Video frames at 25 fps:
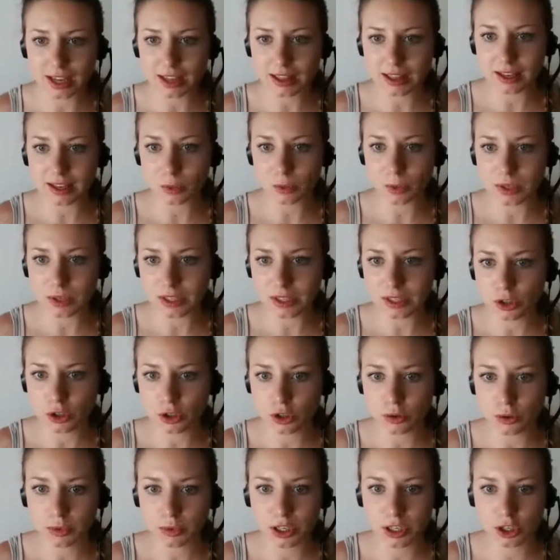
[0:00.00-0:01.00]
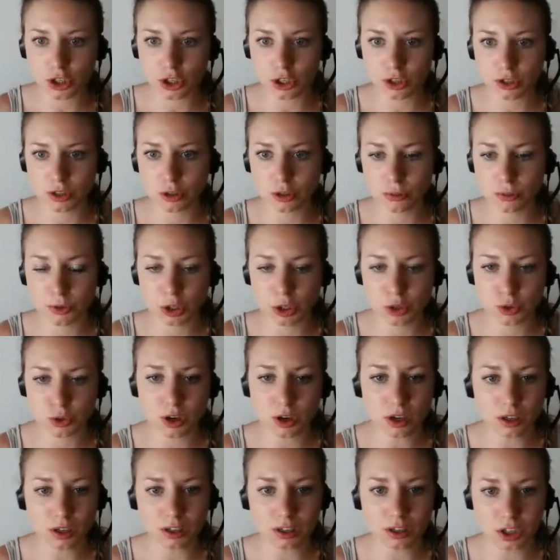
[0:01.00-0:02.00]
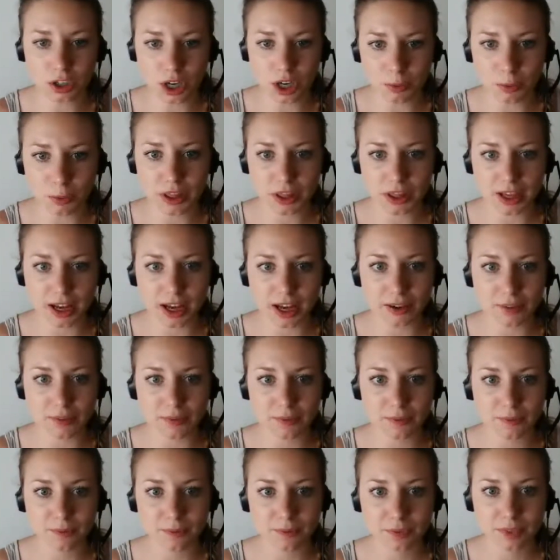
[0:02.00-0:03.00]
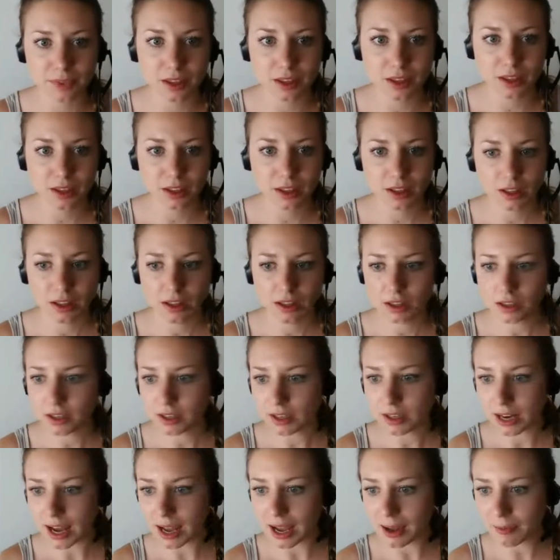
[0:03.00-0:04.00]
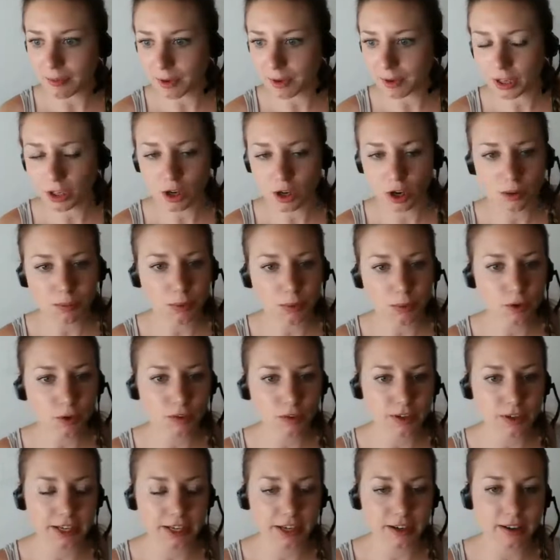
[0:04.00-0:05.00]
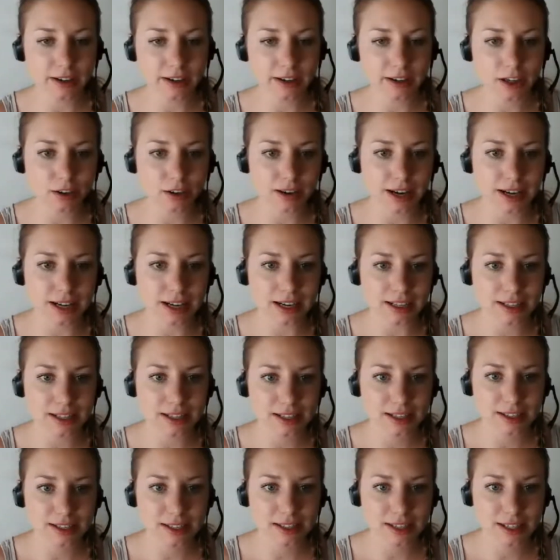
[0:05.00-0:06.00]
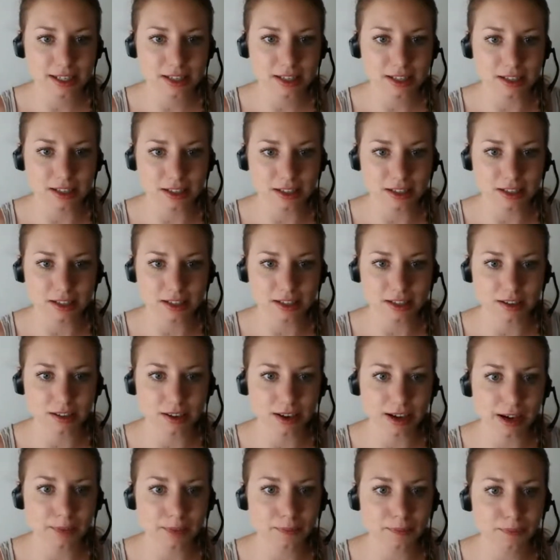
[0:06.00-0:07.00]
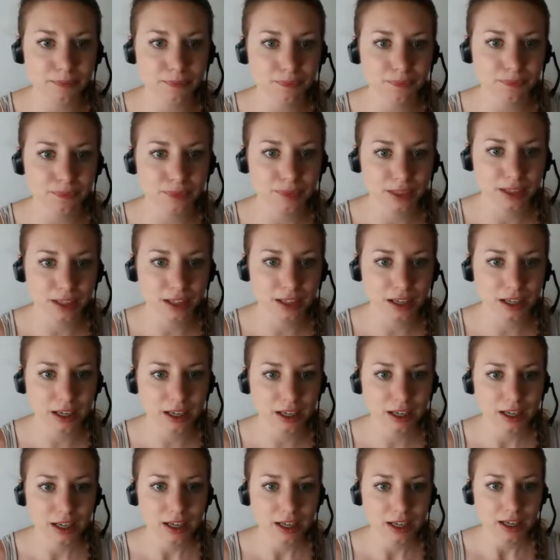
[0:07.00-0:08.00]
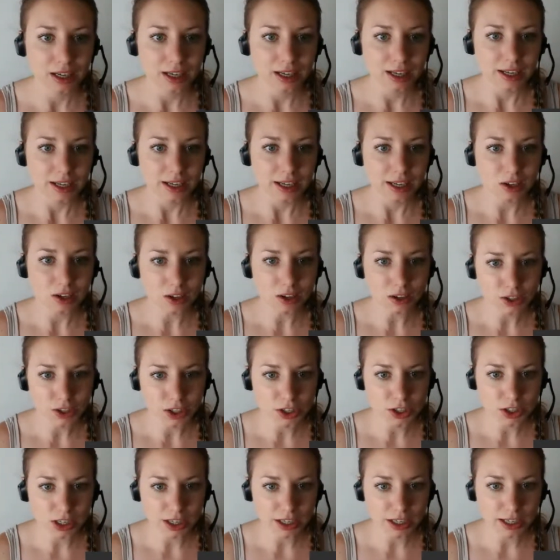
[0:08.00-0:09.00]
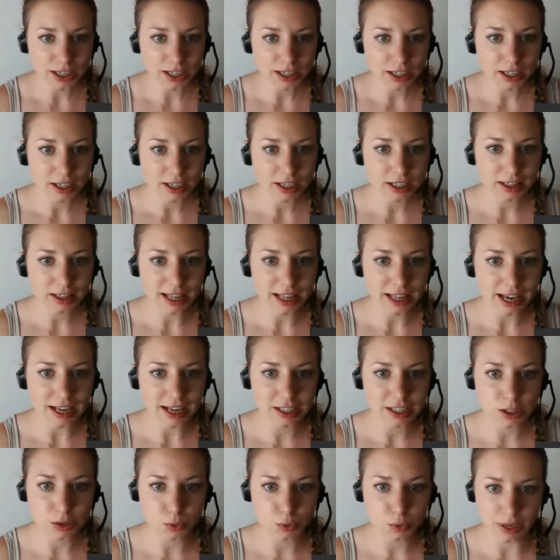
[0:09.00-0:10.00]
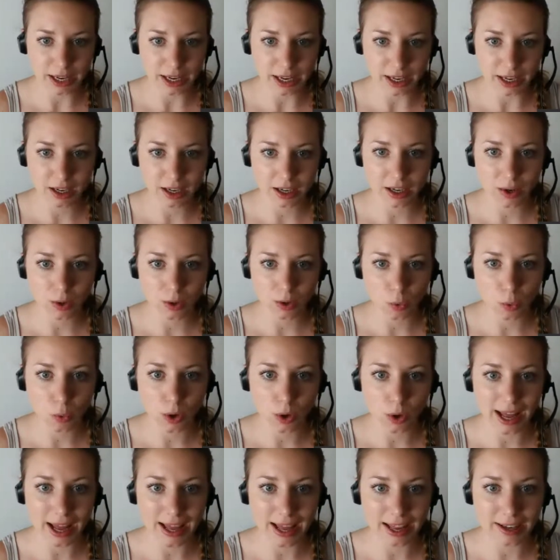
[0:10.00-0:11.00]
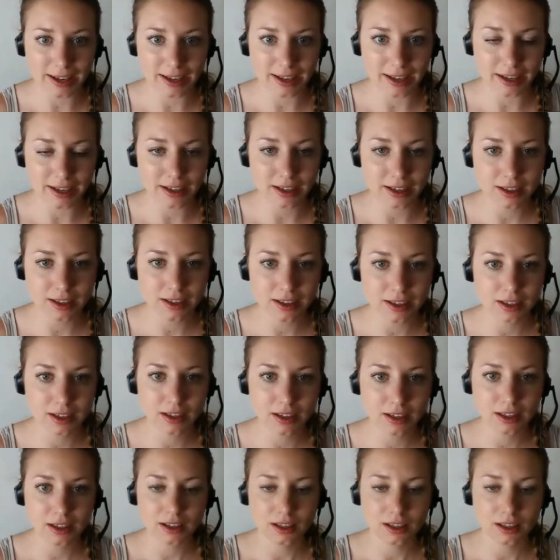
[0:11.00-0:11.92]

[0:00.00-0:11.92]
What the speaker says: yeah, there wasn't too much wrong. Good job with that. Good. I'm gonna come over here and correct Caesar's. Okay. It all started last week when